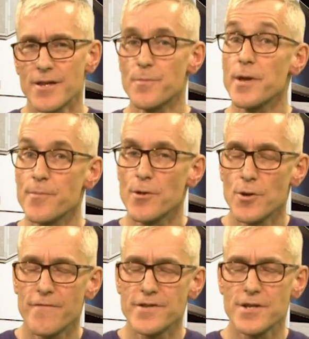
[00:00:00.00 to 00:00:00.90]
the
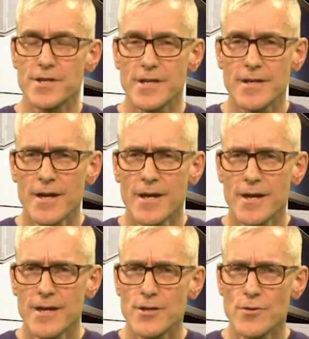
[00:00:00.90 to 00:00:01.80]
people who are visiting
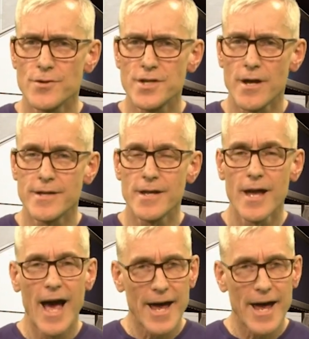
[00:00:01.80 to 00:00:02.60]
your site.